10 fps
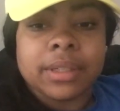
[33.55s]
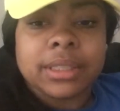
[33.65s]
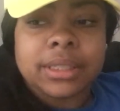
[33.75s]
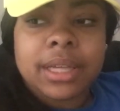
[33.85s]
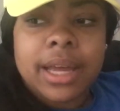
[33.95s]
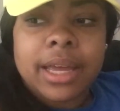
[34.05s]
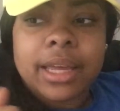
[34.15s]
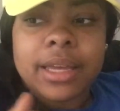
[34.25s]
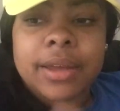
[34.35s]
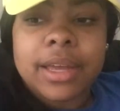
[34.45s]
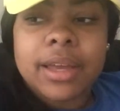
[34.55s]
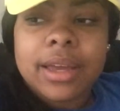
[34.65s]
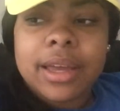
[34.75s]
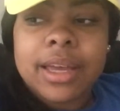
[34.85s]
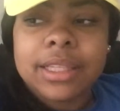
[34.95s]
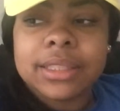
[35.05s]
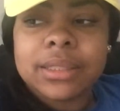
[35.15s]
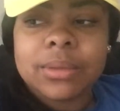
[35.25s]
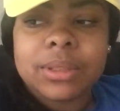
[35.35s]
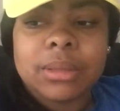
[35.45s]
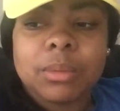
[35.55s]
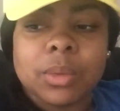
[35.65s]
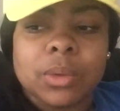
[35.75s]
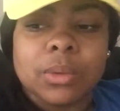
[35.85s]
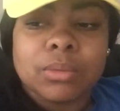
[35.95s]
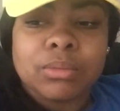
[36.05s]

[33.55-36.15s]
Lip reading: And it's like, it's so simple,